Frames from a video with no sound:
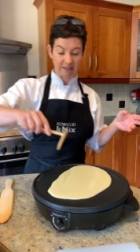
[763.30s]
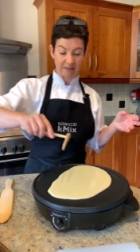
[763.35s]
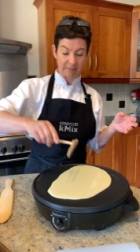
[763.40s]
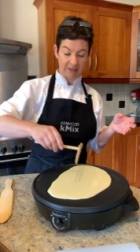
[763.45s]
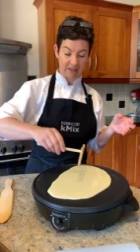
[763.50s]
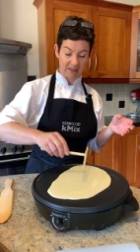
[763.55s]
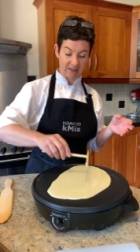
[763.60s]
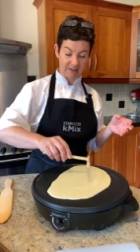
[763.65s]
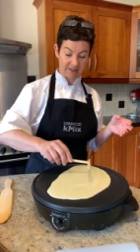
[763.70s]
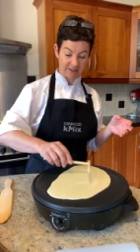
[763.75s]

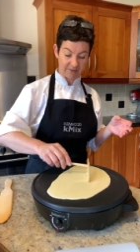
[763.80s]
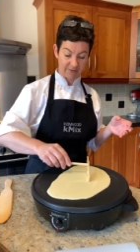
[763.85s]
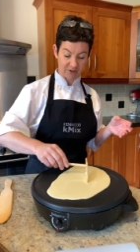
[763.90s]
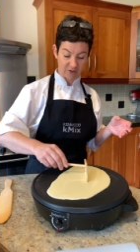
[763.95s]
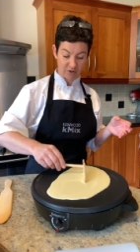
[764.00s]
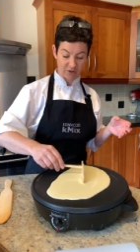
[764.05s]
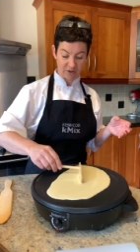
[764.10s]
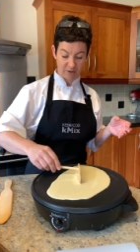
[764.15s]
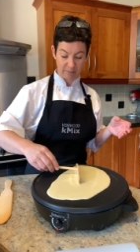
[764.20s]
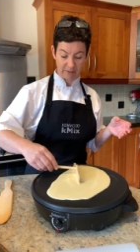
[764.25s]
mils if it's
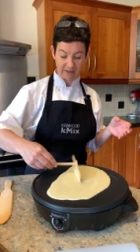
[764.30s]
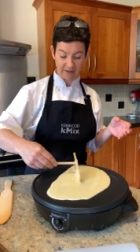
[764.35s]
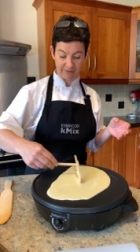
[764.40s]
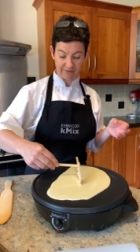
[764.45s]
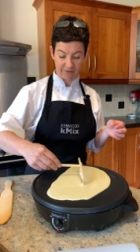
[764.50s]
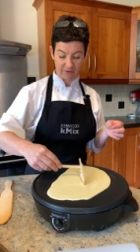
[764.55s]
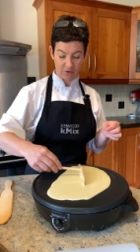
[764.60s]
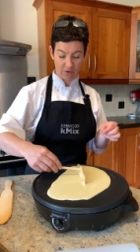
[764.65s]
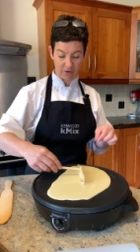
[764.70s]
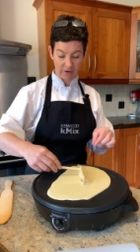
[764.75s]
going to be
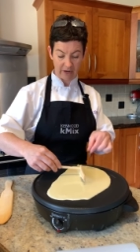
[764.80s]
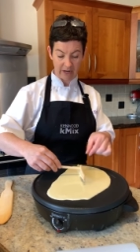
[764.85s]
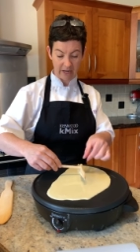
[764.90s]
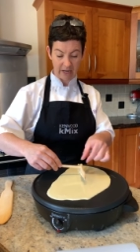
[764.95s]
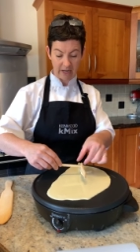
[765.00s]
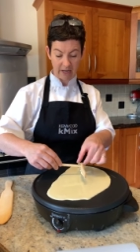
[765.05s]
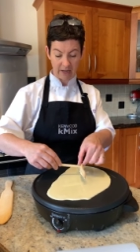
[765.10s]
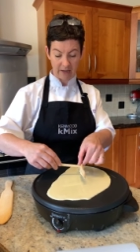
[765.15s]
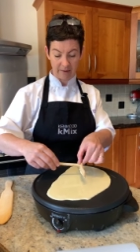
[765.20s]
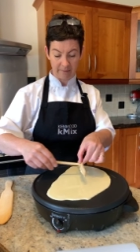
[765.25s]
for
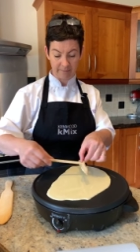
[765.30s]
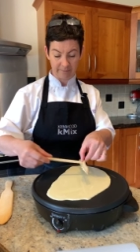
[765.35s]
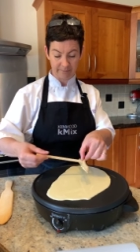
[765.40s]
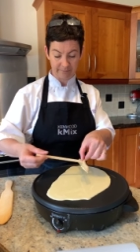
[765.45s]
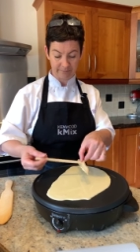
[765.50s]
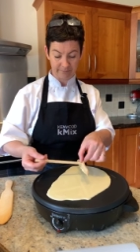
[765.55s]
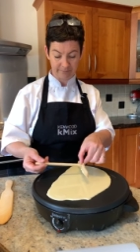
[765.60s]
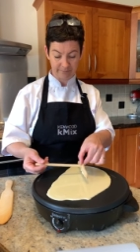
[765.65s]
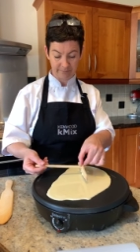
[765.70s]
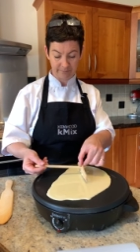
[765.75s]
a
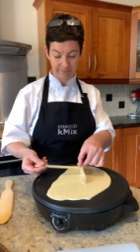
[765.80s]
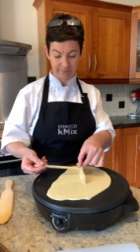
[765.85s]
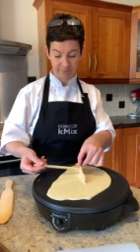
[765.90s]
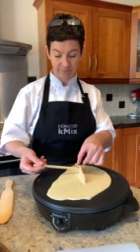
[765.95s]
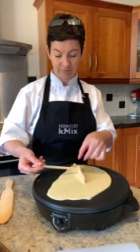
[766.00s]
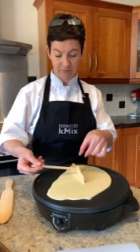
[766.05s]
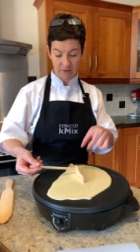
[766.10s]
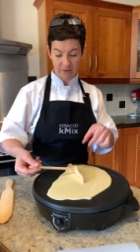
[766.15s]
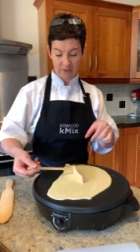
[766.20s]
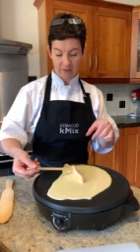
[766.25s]

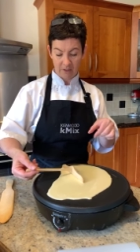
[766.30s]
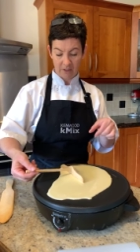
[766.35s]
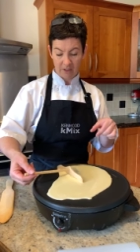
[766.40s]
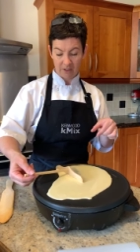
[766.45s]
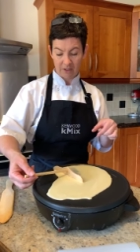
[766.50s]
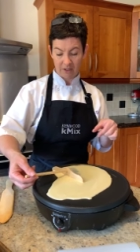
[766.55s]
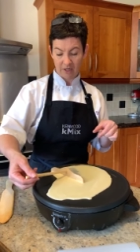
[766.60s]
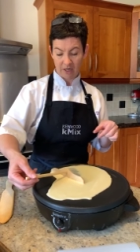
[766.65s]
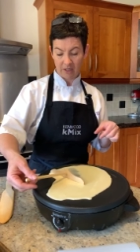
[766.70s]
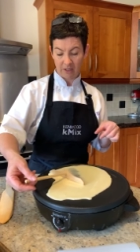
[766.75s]

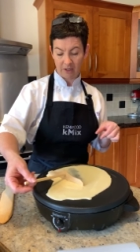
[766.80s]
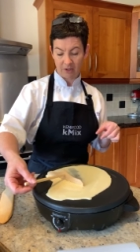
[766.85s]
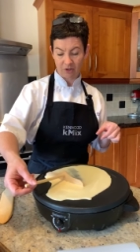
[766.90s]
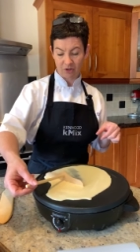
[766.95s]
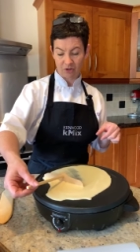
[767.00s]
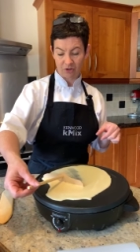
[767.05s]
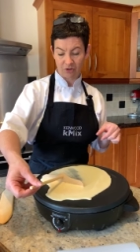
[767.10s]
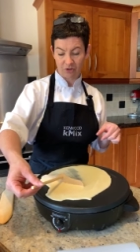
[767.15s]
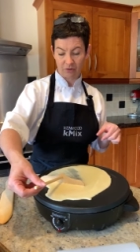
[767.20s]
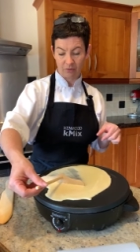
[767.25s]
10
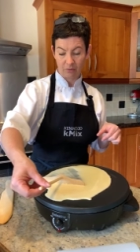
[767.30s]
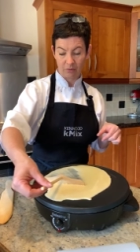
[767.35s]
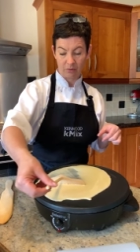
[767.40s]
inch.